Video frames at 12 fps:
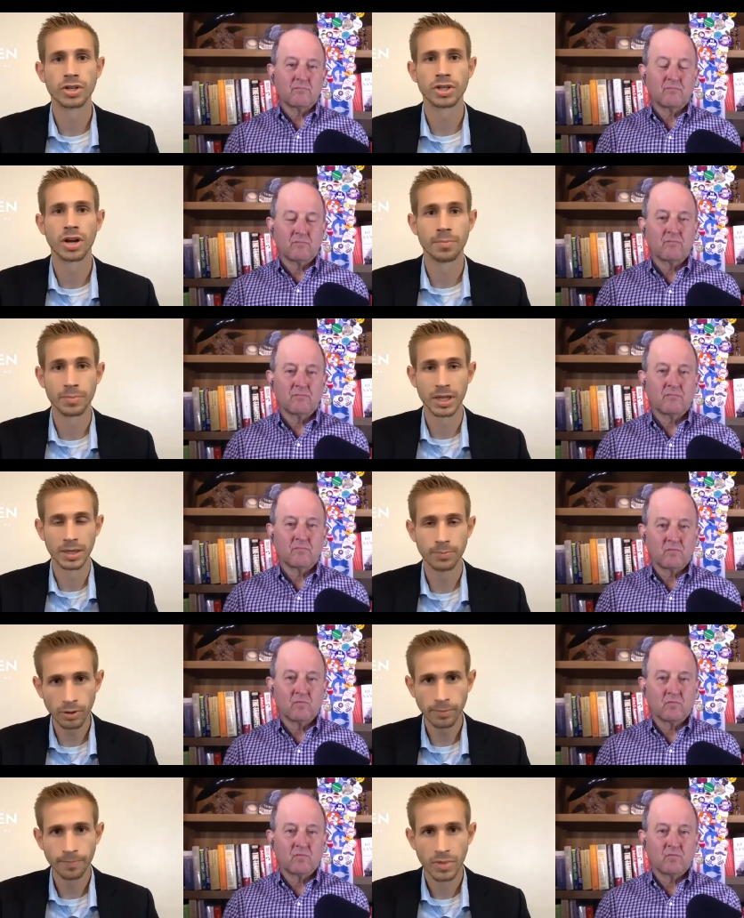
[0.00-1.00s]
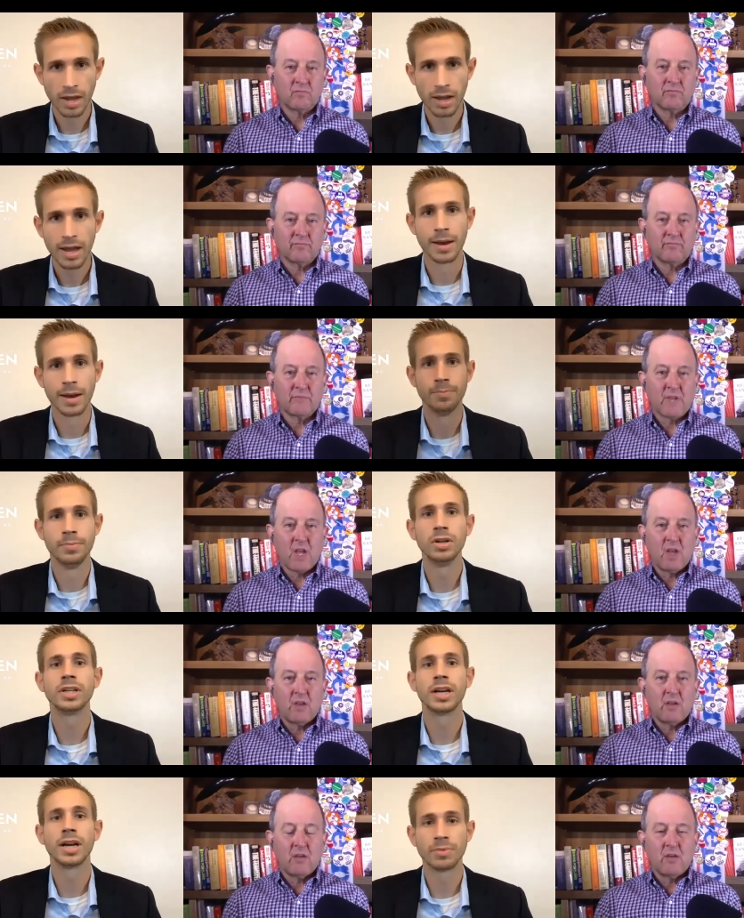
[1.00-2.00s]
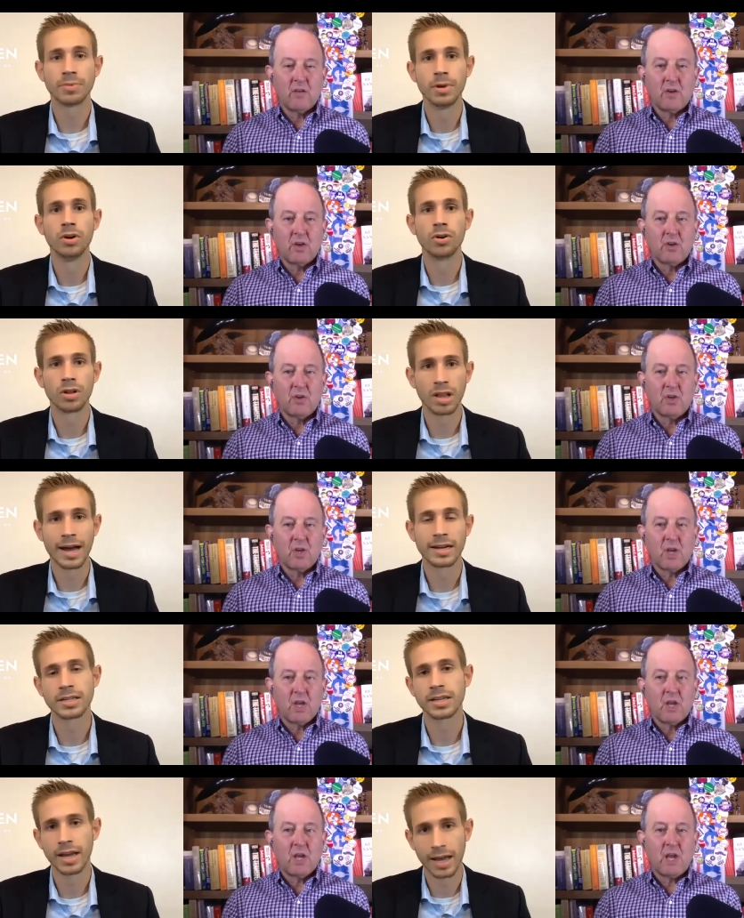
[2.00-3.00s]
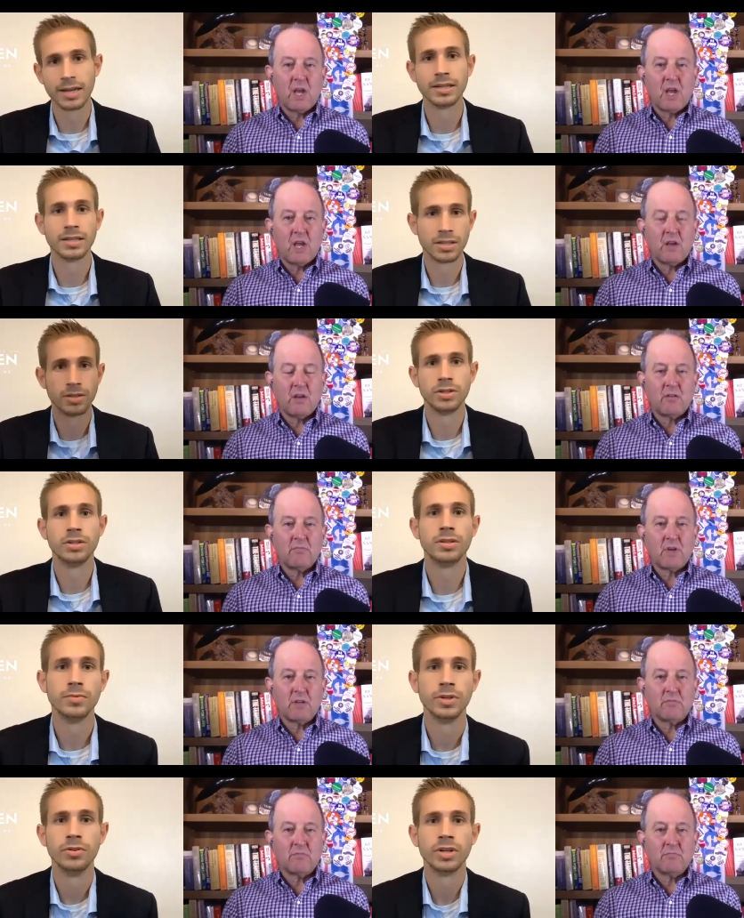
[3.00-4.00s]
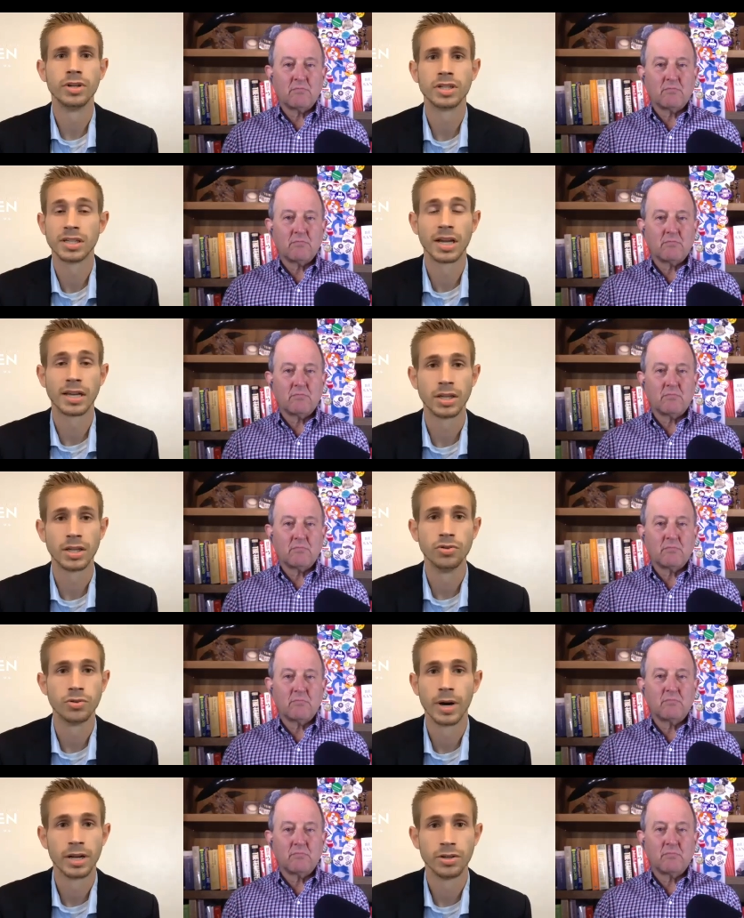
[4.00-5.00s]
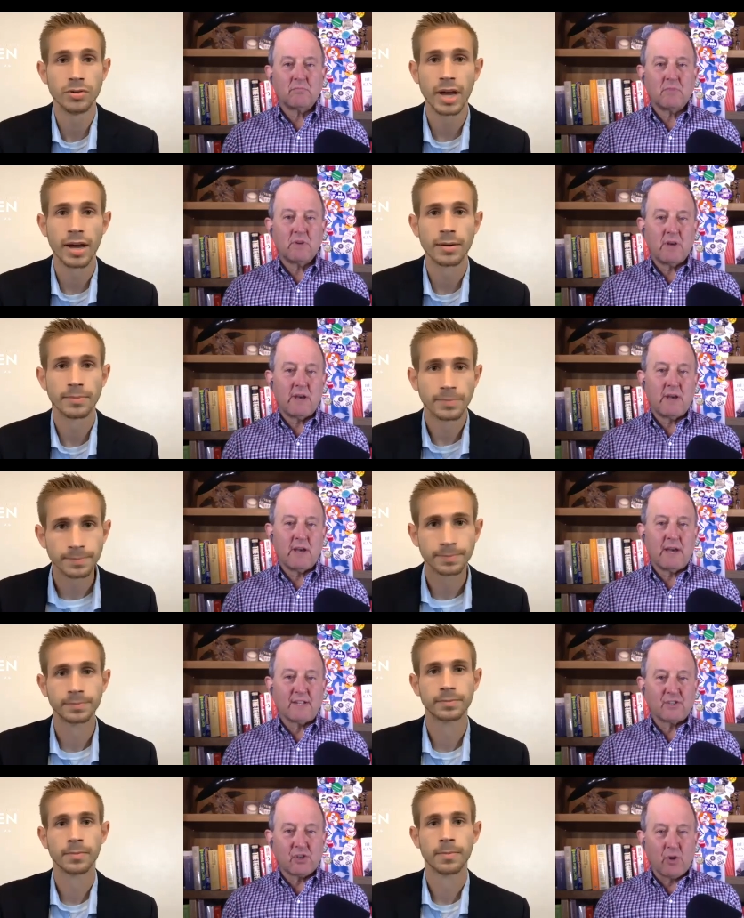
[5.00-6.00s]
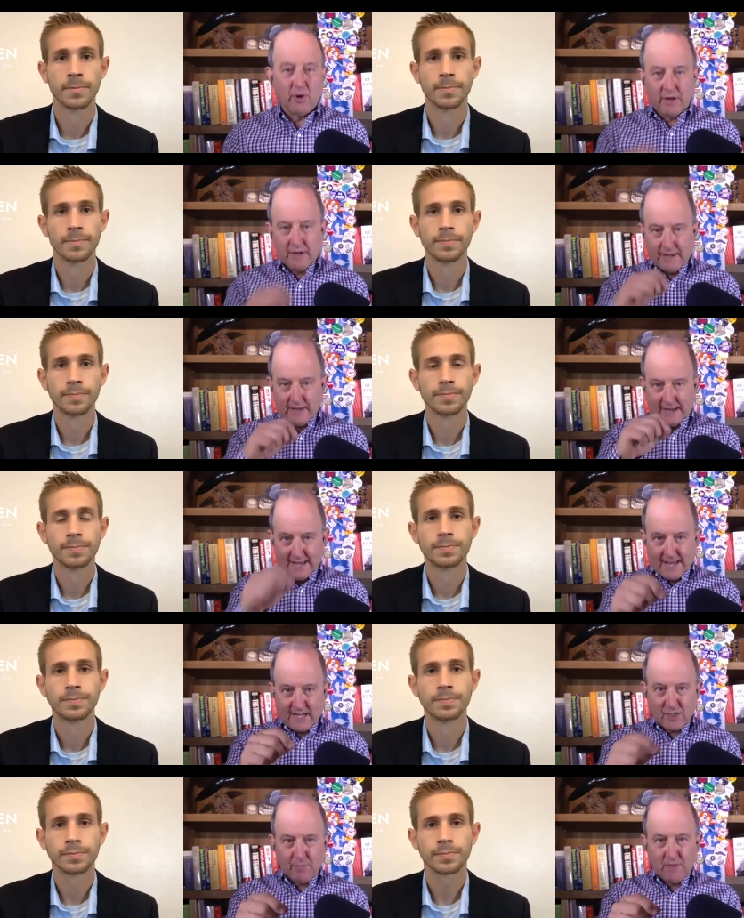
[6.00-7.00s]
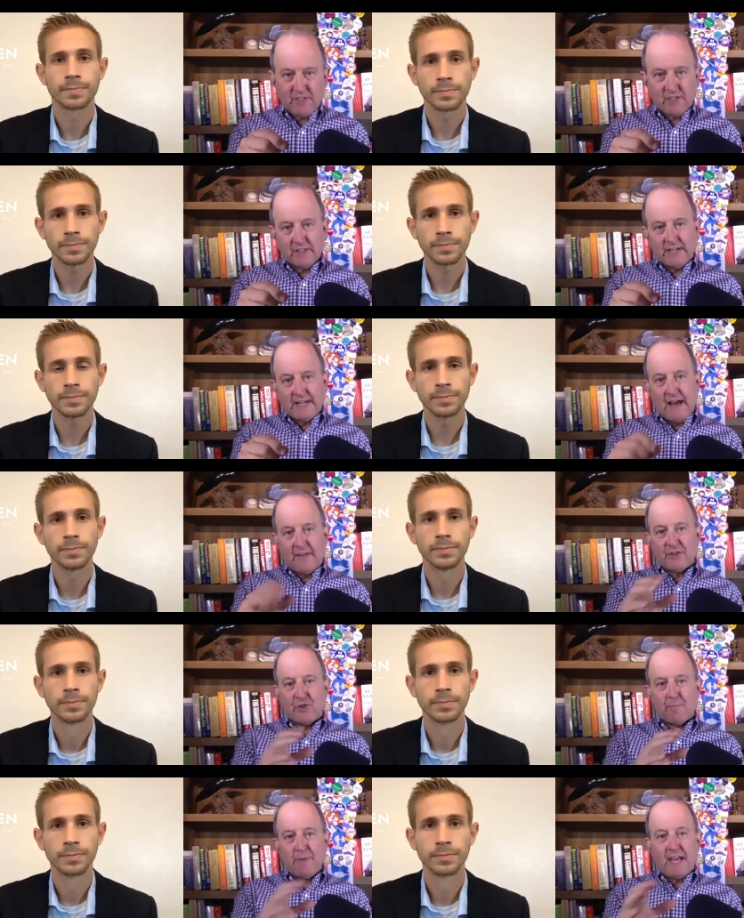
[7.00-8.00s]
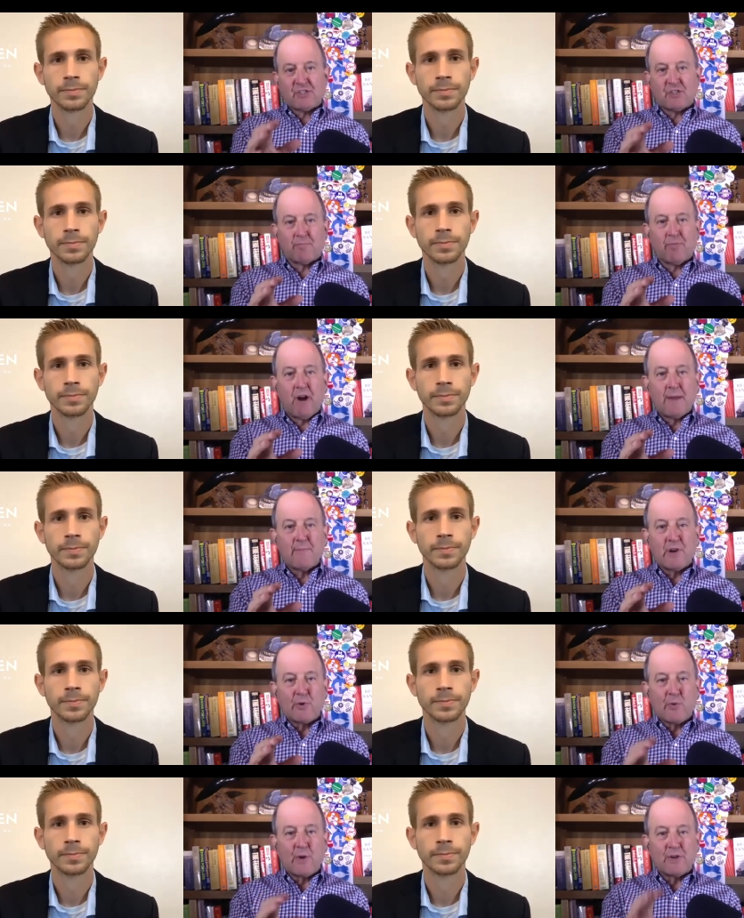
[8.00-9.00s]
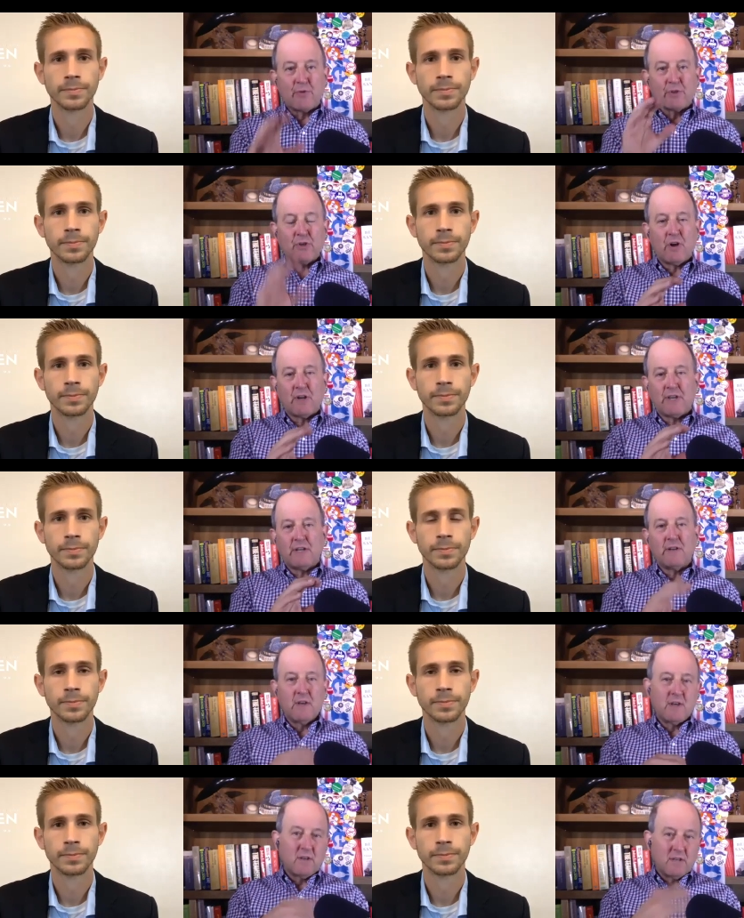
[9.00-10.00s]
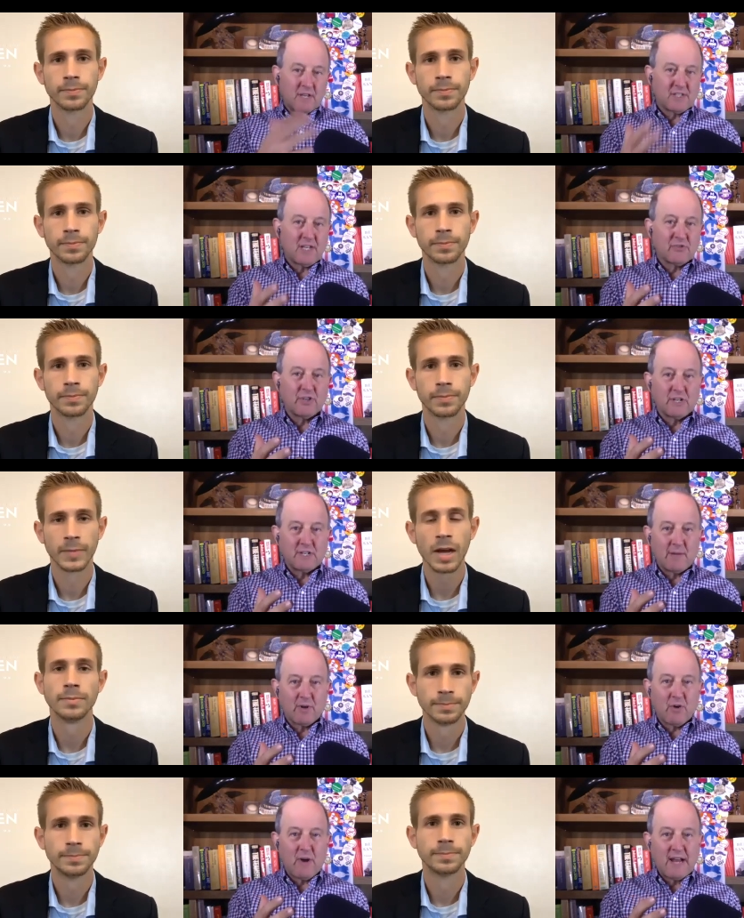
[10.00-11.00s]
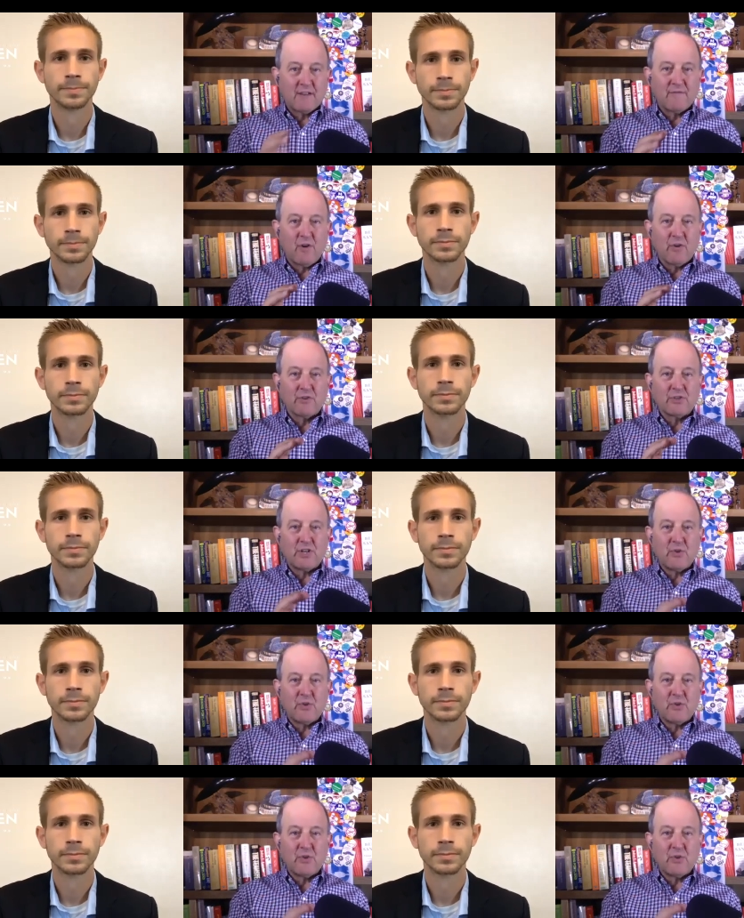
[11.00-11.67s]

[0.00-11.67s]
Speaker 1: on people mm. and building up the middle class. And unions is a huge way to do that.
Speaker 2: And so, again, explicitly, now that you're past the primary, when you were talking essentially to Democratic voters and